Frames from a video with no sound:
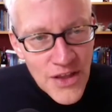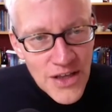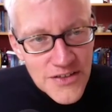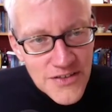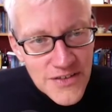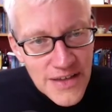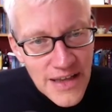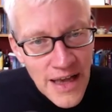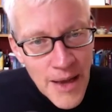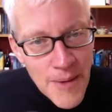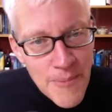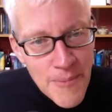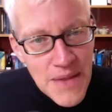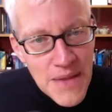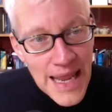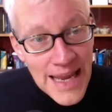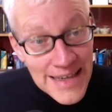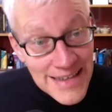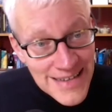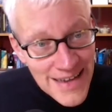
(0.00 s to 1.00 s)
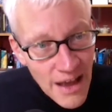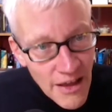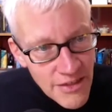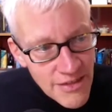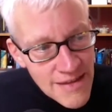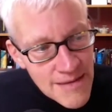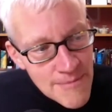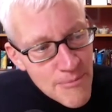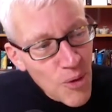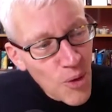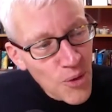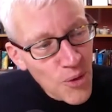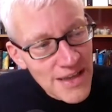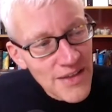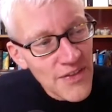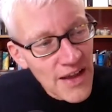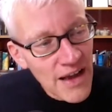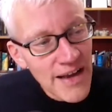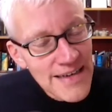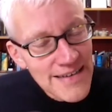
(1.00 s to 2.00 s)
that it does
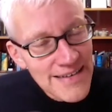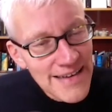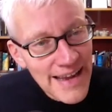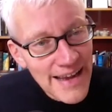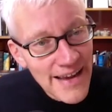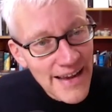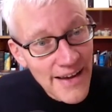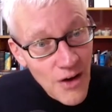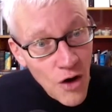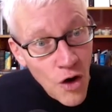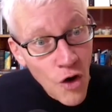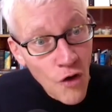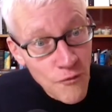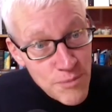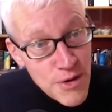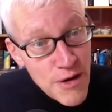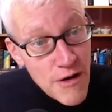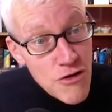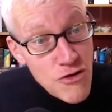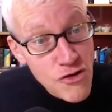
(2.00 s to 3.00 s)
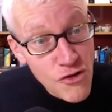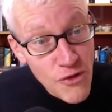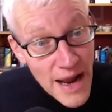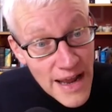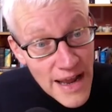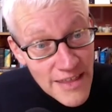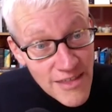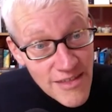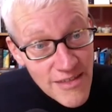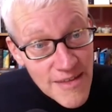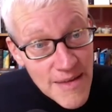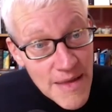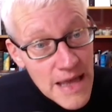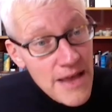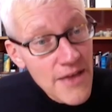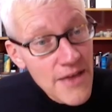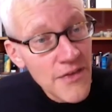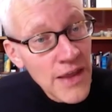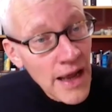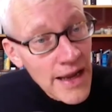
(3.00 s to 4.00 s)
embody the idea of progress.
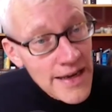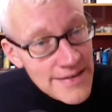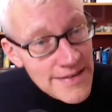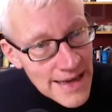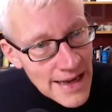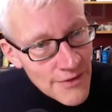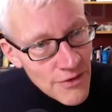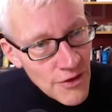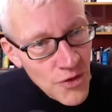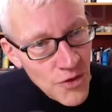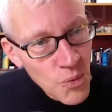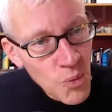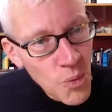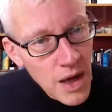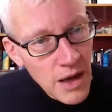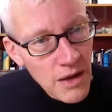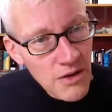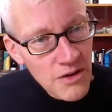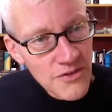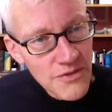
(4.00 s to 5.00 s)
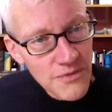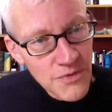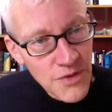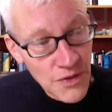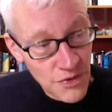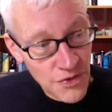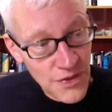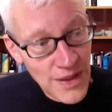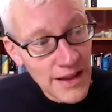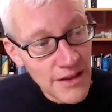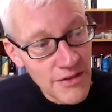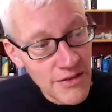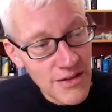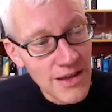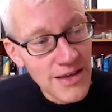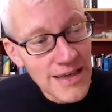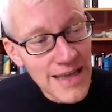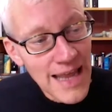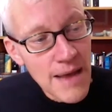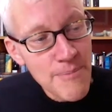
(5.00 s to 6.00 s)
The idea that the world, that things
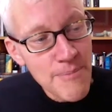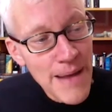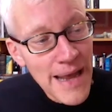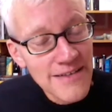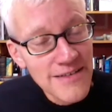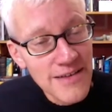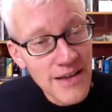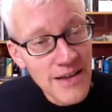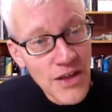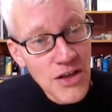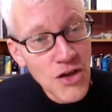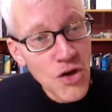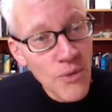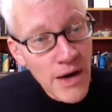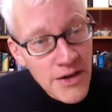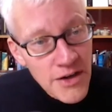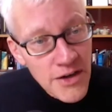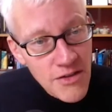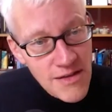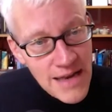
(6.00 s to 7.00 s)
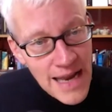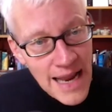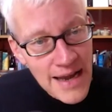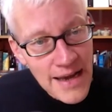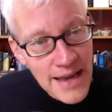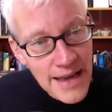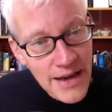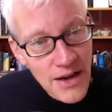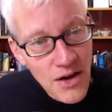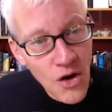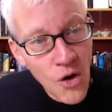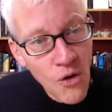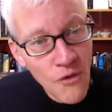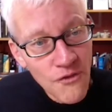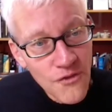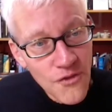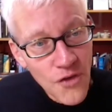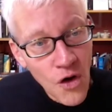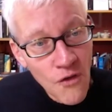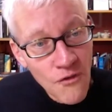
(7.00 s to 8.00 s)
can get better, that your understanding
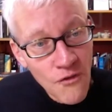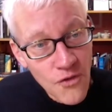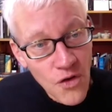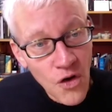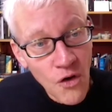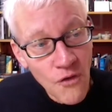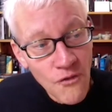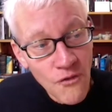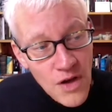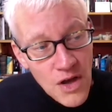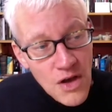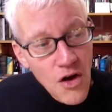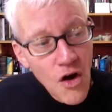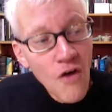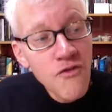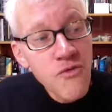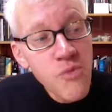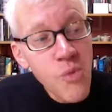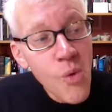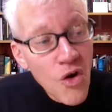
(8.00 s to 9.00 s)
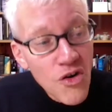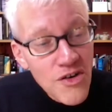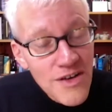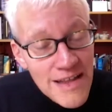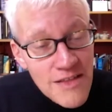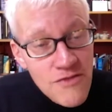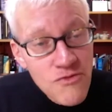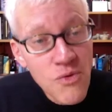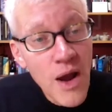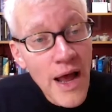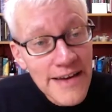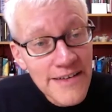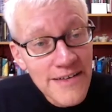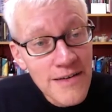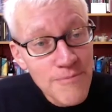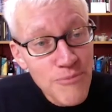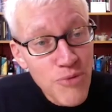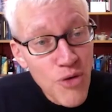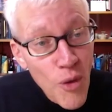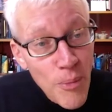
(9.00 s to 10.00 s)
of what is
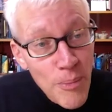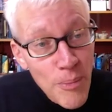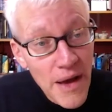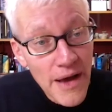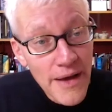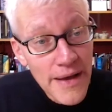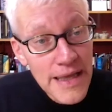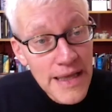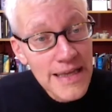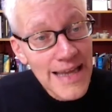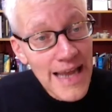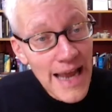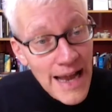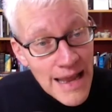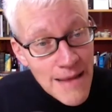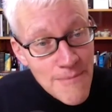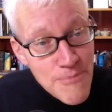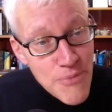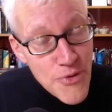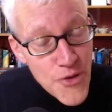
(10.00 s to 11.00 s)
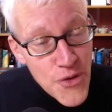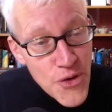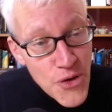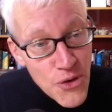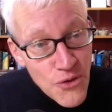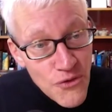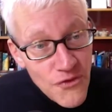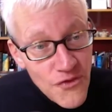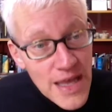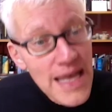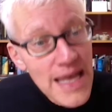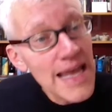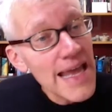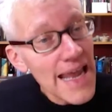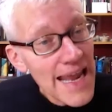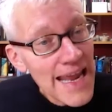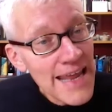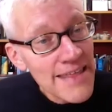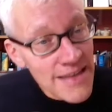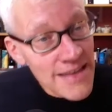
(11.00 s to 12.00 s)
right and proper can improve,
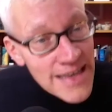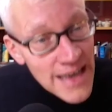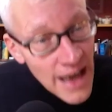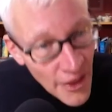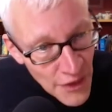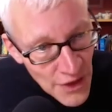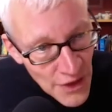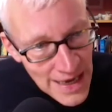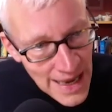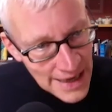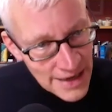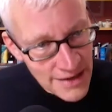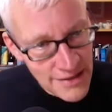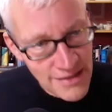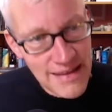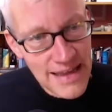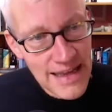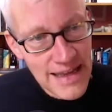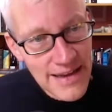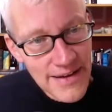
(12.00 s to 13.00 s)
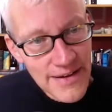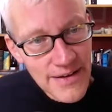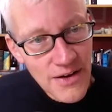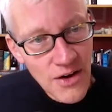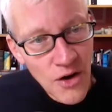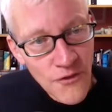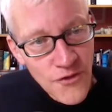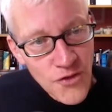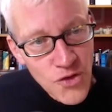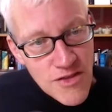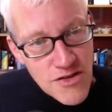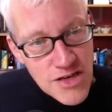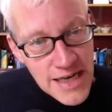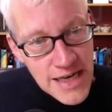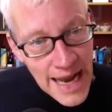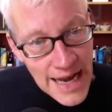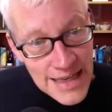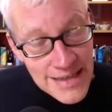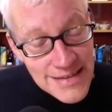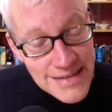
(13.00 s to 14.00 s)
is another legacy of
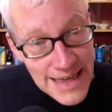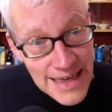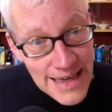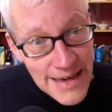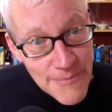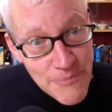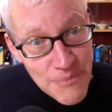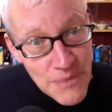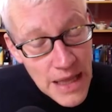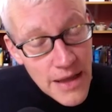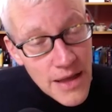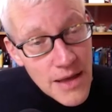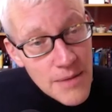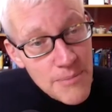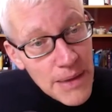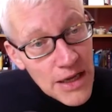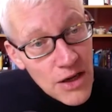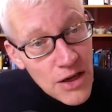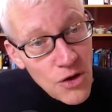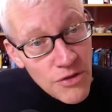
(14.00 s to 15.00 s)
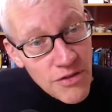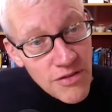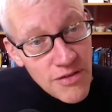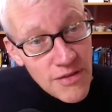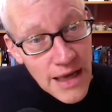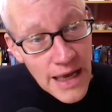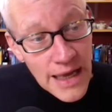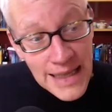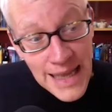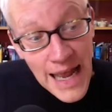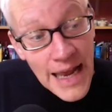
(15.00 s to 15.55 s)
Christianity. Because